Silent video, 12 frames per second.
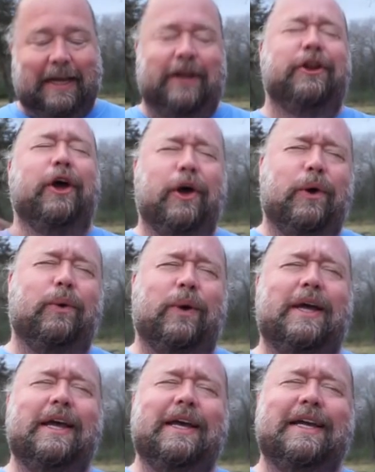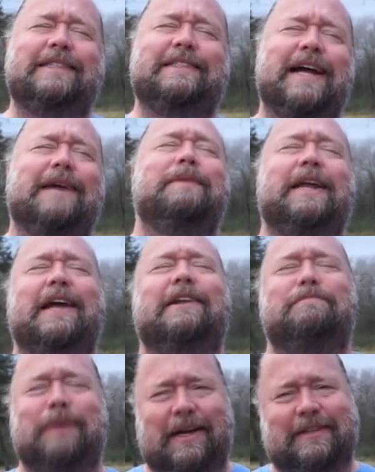And no, it's not made out
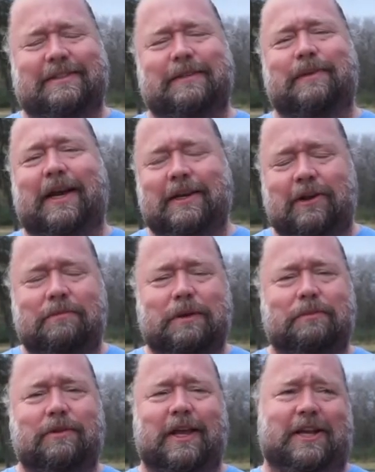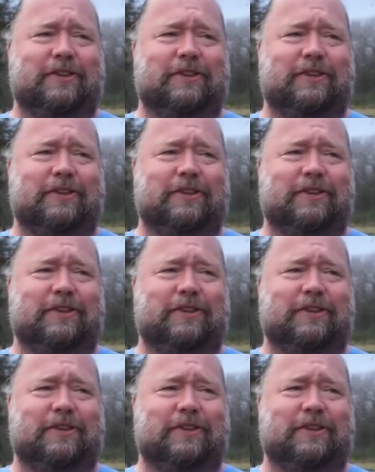of possum. I know people are like,